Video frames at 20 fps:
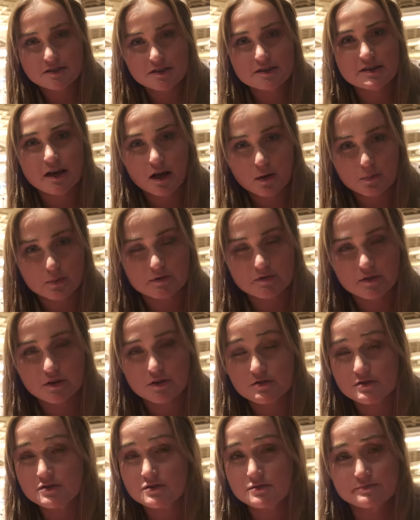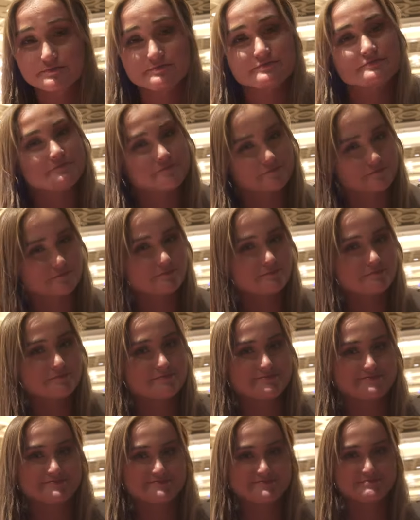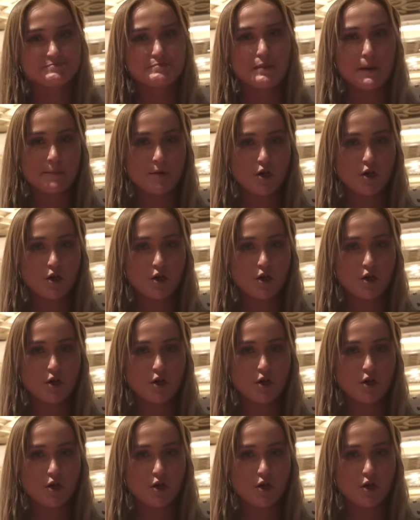to the Yelp We'll reviews. see you guys at uh, Pitbull.